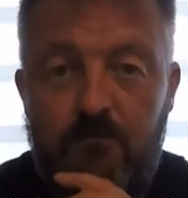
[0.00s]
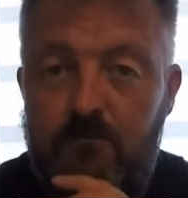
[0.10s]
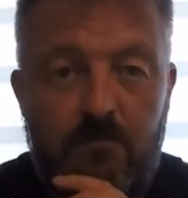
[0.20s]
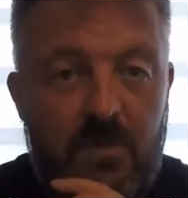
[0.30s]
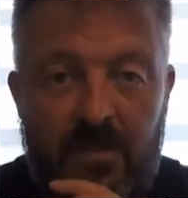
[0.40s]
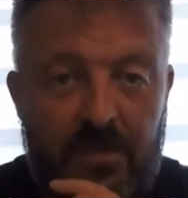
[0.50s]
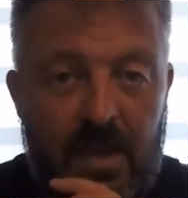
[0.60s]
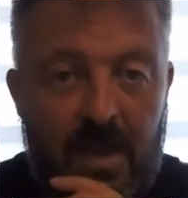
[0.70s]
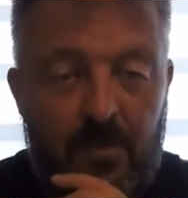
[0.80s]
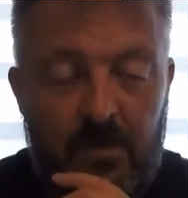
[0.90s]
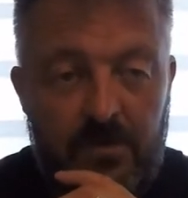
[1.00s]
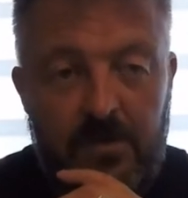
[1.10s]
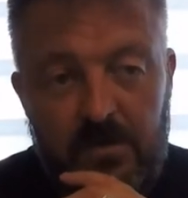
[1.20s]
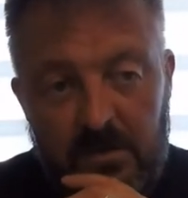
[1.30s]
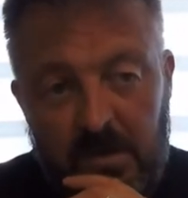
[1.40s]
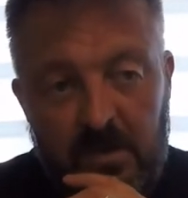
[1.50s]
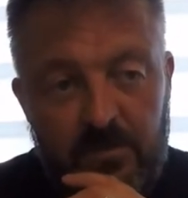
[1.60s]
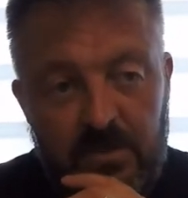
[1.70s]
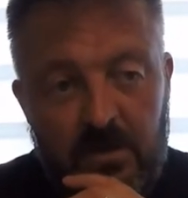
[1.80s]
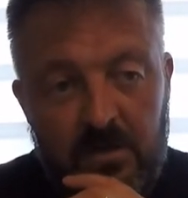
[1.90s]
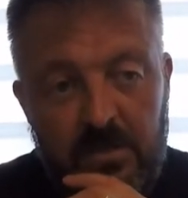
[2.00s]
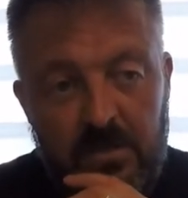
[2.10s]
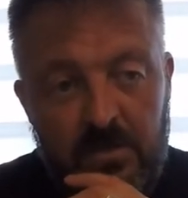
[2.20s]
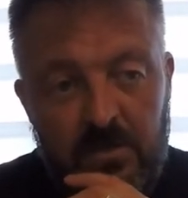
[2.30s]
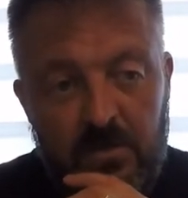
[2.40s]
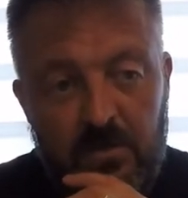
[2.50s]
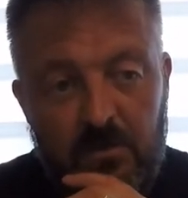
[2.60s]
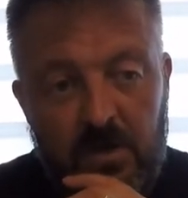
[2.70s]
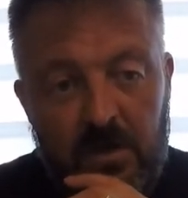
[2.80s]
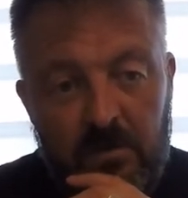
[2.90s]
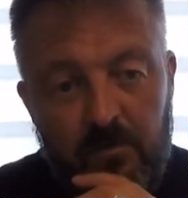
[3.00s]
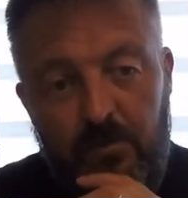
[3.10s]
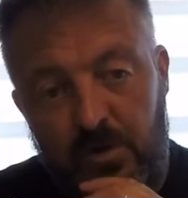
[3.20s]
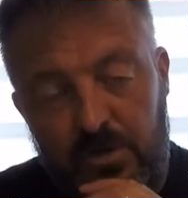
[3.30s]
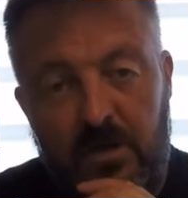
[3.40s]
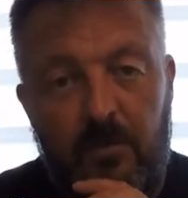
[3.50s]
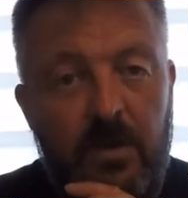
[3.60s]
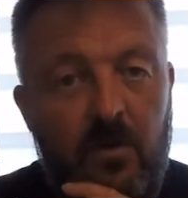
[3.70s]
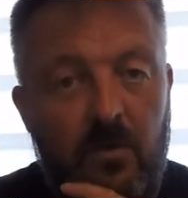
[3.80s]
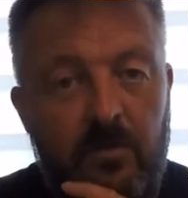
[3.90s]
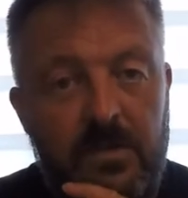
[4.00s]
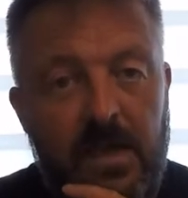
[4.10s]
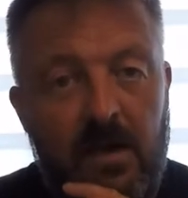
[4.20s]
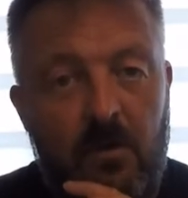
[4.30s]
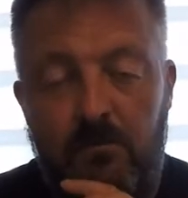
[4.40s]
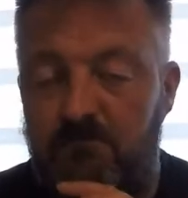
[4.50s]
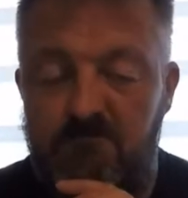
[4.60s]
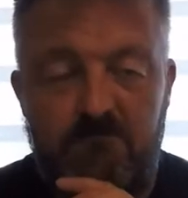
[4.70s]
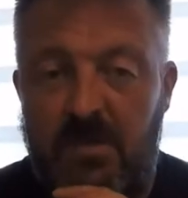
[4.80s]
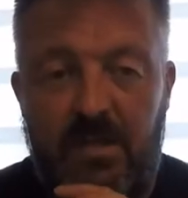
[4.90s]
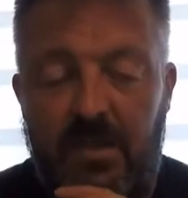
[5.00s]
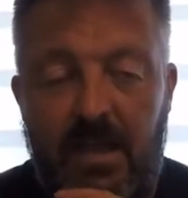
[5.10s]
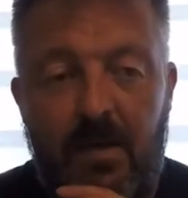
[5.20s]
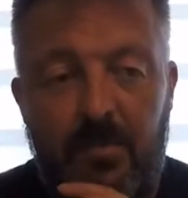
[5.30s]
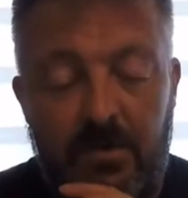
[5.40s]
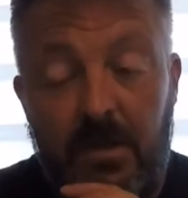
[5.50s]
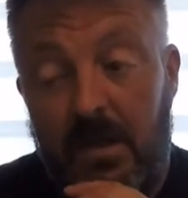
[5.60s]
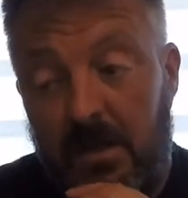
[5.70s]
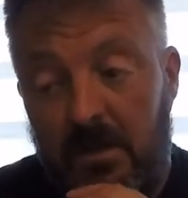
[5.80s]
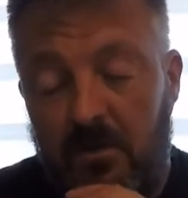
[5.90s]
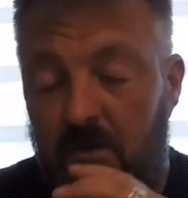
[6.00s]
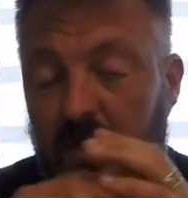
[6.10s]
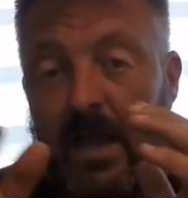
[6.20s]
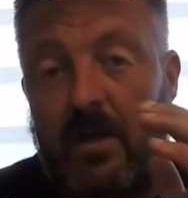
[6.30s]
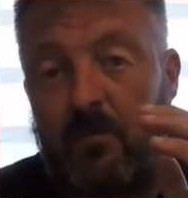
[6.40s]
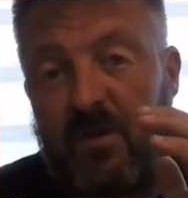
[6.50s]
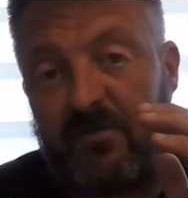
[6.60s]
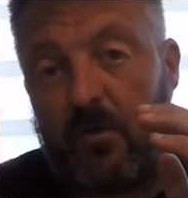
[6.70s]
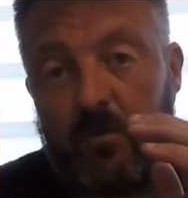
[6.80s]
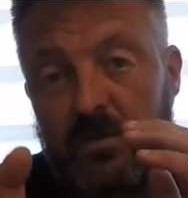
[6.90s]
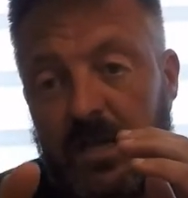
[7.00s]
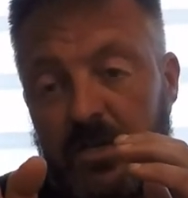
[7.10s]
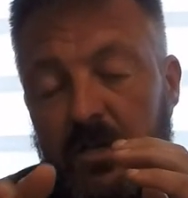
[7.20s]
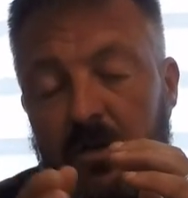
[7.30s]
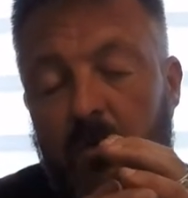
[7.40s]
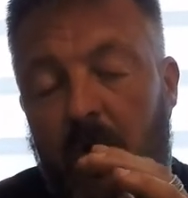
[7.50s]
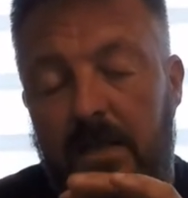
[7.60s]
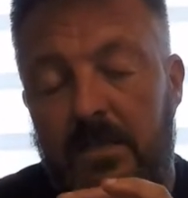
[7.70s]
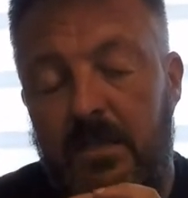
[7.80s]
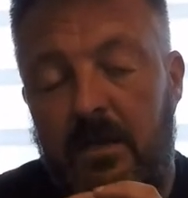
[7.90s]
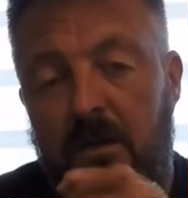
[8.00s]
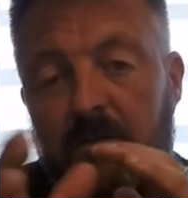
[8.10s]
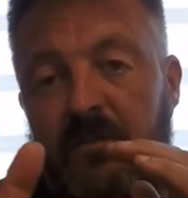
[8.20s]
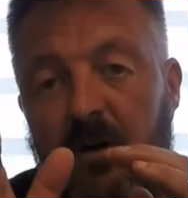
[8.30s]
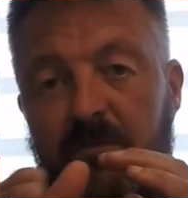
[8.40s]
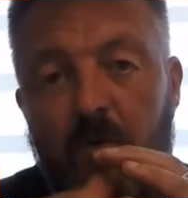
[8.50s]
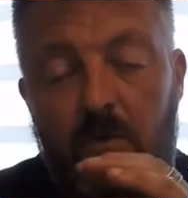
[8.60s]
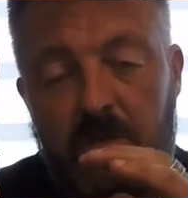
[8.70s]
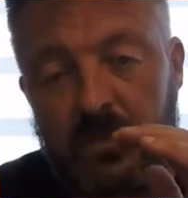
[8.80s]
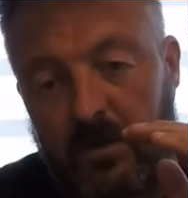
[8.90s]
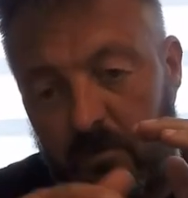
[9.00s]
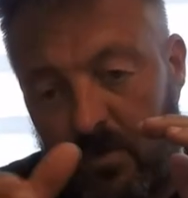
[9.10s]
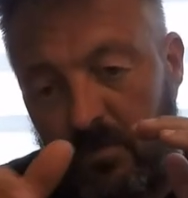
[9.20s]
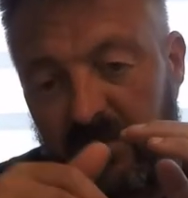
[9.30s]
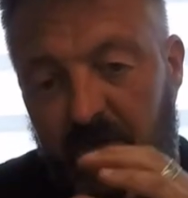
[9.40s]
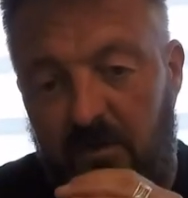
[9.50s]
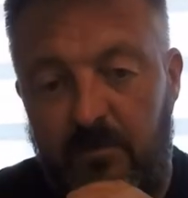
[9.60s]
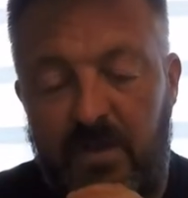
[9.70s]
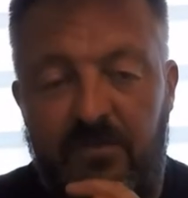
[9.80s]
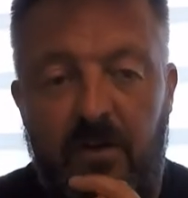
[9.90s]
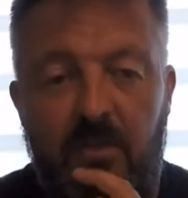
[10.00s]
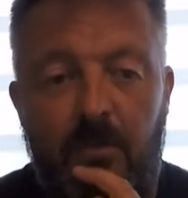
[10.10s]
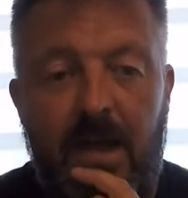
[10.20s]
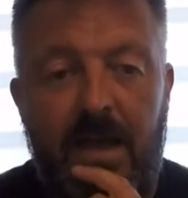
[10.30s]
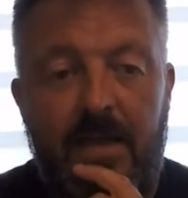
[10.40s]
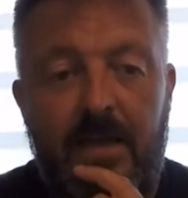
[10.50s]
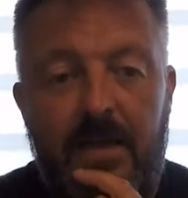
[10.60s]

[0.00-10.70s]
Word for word: nothing happened. Um, started to uh, push a little bit on the towel, nothing happened. Looked down and my foot was actually quite uh, far forward, so put my foot a bit further back,